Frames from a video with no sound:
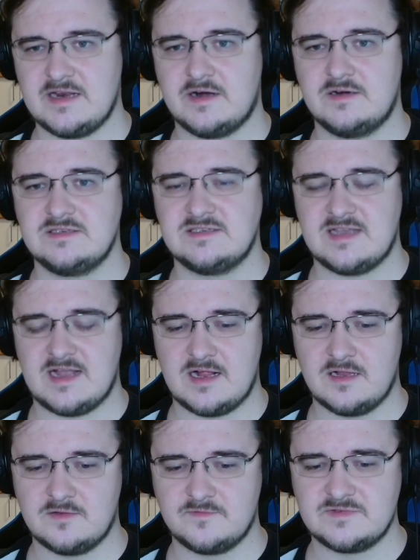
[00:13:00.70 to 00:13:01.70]

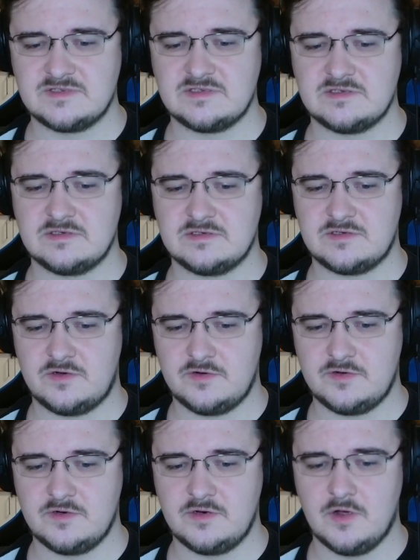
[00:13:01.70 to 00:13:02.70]
ourselves
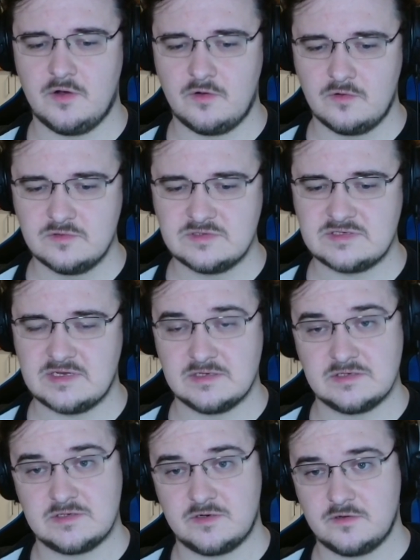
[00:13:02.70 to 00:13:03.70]
certain goals and
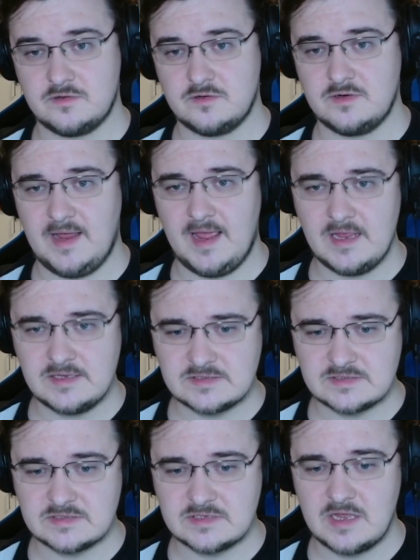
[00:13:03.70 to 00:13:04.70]
certain
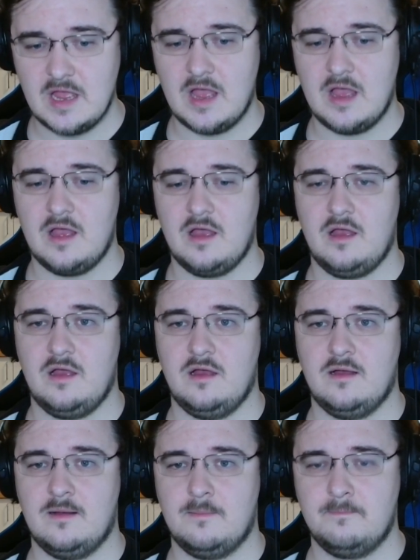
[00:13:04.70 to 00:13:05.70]
dates.
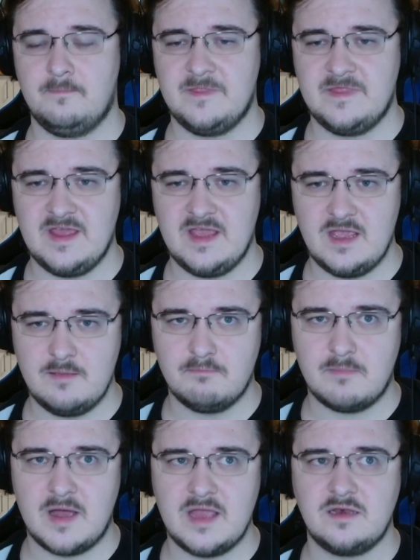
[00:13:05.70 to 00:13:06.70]
They
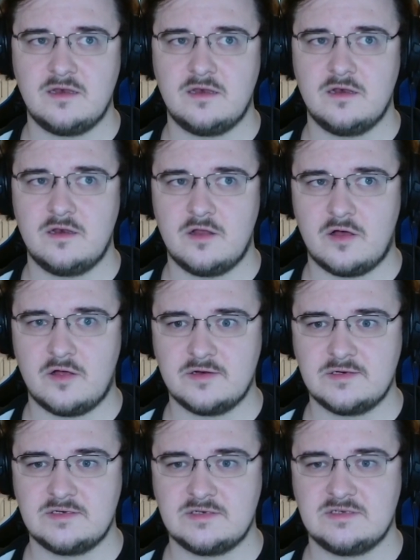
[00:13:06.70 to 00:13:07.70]
might not
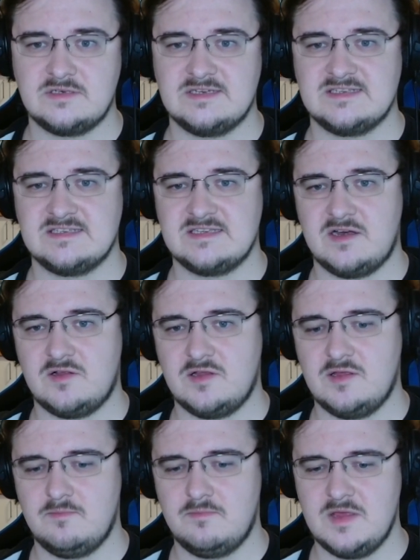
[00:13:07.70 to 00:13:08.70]

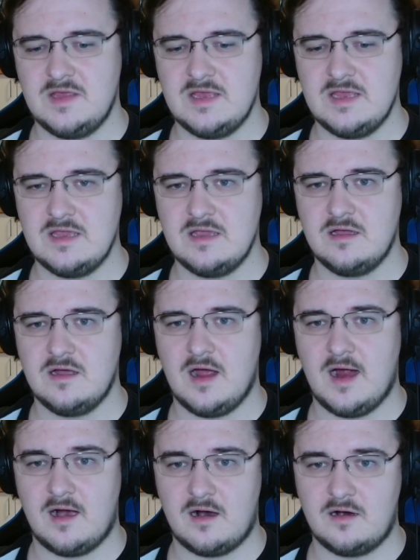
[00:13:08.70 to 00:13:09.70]
necessarily be
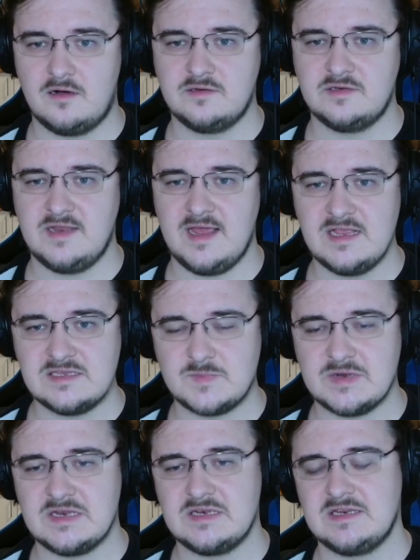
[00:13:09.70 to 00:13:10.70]
hard dates, but
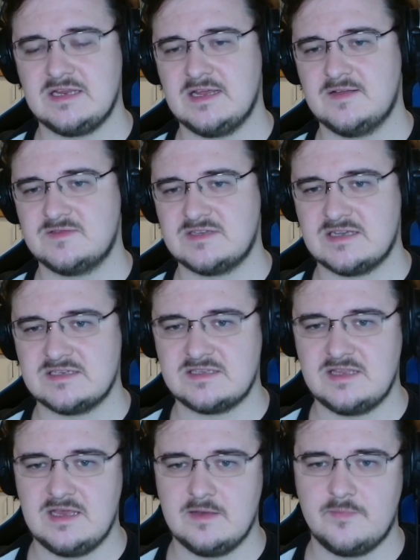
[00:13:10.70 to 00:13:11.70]
it gives us
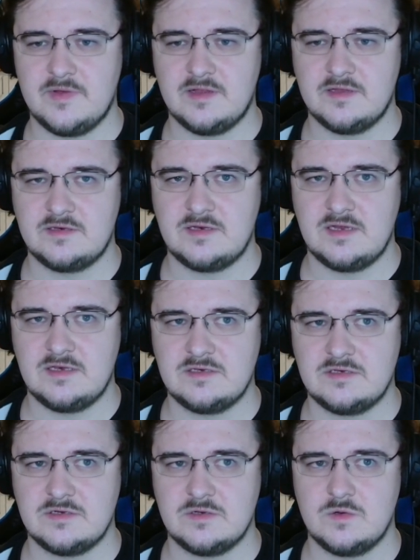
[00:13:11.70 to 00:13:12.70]
the ability
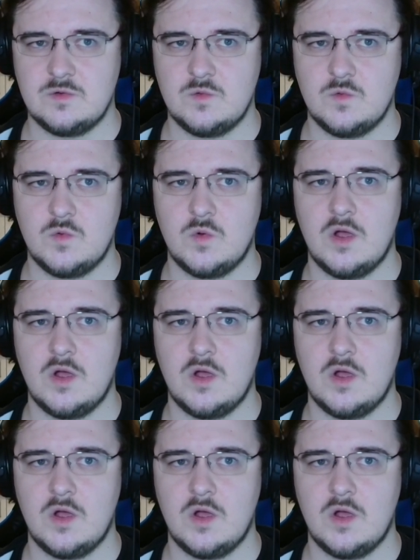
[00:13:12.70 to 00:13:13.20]
to